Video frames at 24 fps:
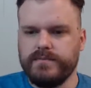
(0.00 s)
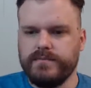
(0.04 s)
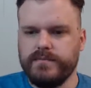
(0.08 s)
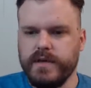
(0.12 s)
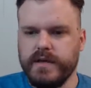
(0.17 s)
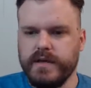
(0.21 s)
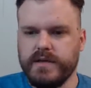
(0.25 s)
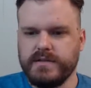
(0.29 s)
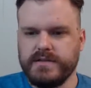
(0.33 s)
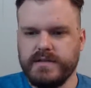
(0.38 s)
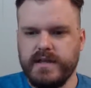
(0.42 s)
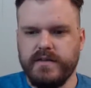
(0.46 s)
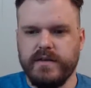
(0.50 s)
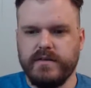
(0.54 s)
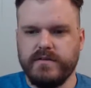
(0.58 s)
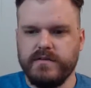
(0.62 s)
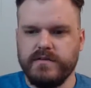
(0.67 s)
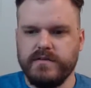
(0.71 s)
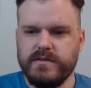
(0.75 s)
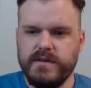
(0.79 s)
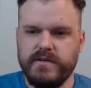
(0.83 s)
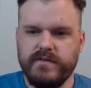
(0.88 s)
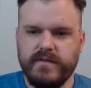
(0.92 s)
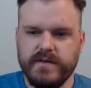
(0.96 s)
because I thought
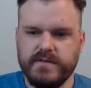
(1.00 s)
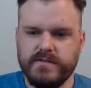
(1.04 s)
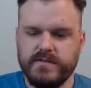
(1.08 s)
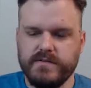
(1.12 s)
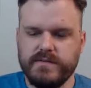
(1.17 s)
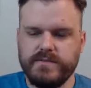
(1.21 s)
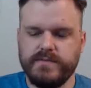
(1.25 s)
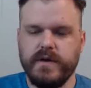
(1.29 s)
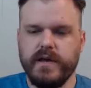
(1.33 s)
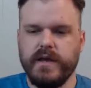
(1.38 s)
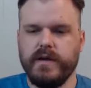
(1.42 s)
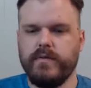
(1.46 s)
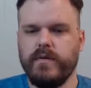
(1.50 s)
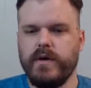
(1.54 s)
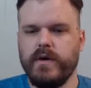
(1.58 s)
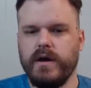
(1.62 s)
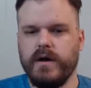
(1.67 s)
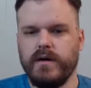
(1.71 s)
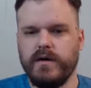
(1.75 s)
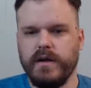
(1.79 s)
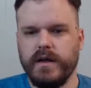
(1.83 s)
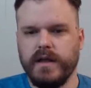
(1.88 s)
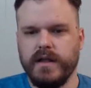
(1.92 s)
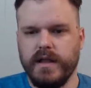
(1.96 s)
their defense was playing
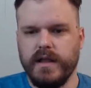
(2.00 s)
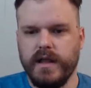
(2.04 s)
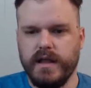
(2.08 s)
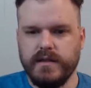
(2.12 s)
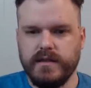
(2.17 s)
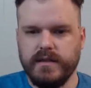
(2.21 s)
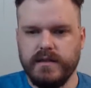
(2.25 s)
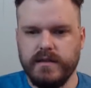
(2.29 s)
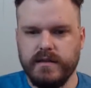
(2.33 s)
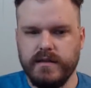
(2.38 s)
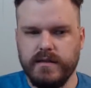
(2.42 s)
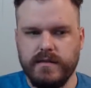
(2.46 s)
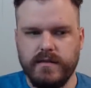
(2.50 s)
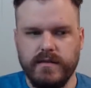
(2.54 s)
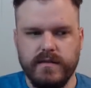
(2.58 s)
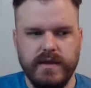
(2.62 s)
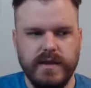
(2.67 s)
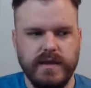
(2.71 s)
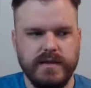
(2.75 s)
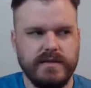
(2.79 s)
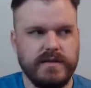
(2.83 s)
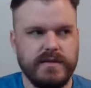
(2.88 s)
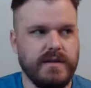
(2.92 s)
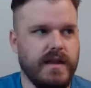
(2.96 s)
well, and
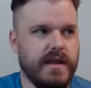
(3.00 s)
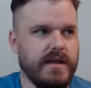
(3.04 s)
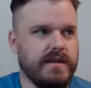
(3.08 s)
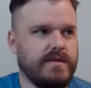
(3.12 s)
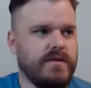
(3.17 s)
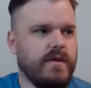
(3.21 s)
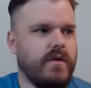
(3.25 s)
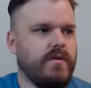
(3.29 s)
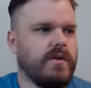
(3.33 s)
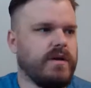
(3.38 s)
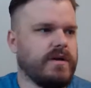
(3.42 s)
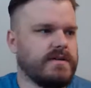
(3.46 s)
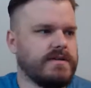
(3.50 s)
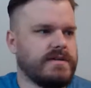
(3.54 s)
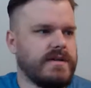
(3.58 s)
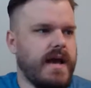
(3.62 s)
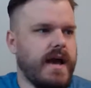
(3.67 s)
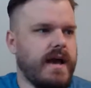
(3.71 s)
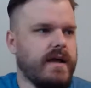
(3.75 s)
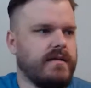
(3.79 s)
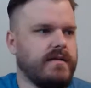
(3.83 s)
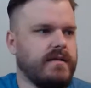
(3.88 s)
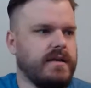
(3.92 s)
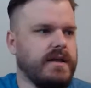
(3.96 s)
they don't
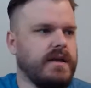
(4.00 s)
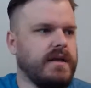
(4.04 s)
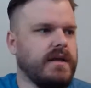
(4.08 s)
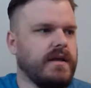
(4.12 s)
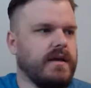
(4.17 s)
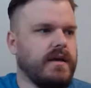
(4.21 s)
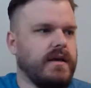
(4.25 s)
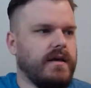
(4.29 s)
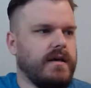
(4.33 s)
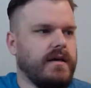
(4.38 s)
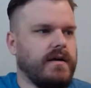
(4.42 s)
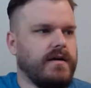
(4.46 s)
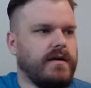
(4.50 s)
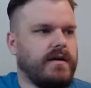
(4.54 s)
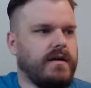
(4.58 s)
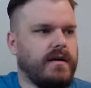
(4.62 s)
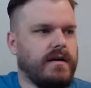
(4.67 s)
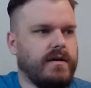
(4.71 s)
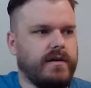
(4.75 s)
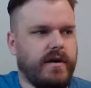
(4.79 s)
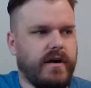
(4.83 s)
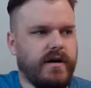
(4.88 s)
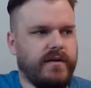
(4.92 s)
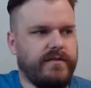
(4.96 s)
exactly
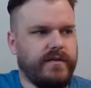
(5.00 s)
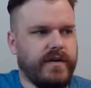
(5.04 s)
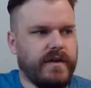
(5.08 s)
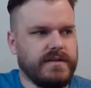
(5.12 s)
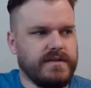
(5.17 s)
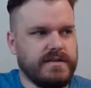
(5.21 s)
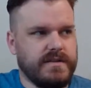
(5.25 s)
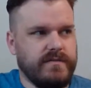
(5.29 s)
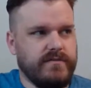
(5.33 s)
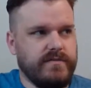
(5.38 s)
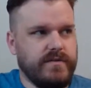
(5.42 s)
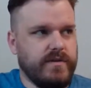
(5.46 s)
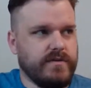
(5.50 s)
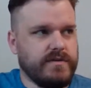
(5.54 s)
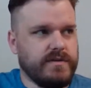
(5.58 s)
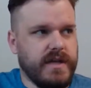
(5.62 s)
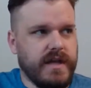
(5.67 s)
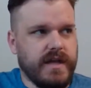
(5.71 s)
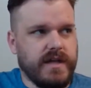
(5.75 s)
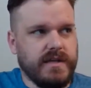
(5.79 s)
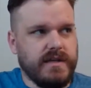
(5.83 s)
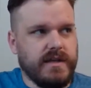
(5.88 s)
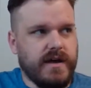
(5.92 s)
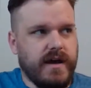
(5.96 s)
on offense, even though
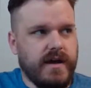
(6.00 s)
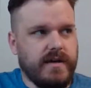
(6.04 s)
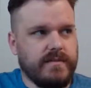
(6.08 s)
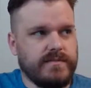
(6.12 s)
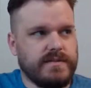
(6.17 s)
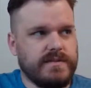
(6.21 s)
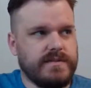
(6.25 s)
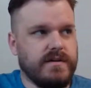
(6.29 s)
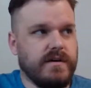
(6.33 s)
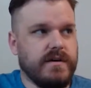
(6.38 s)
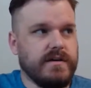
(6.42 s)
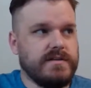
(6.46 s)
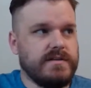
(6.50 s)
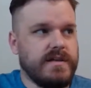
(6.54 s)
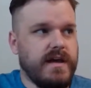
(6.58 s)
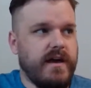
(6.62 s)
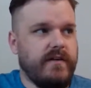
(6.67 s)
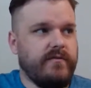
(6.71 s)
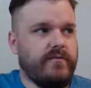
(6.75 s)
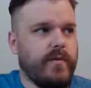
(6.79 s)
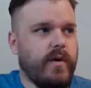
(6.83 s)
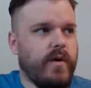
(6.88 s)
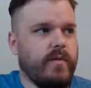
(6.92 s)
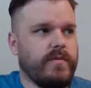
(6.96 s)
Danny Dimes does
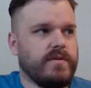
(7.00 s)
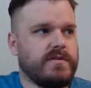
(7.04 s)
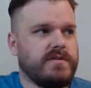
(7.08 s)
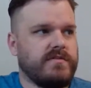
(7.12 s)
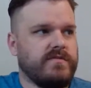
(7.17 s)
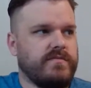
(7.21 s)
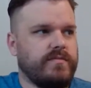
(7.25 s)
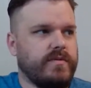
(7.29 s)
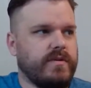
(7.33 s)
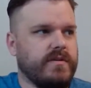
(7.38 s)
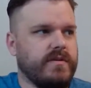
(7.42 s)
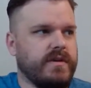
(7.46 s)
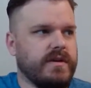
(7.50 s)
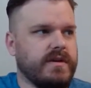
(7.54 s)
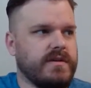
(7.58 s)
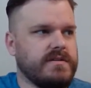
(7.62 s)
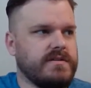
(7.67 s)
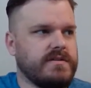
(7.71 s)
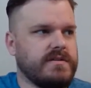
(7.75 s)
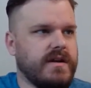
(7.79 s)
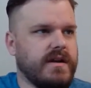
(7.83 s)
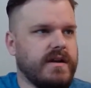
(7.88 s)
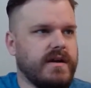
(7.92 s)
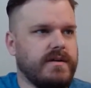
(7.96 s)
have moments of
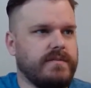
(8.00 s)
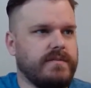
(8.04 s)
brilliance.